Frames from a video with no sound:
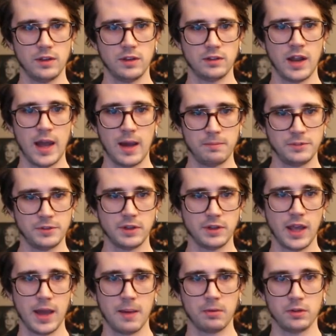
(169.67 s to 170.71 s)
that happens in
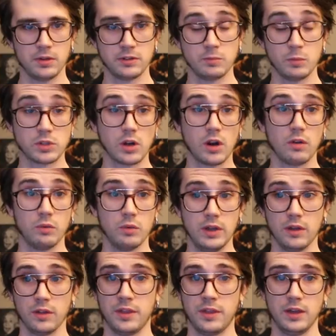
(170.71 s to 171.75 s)
capitalism, which are real
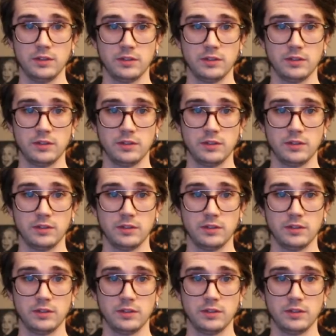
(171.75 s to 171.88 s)
things.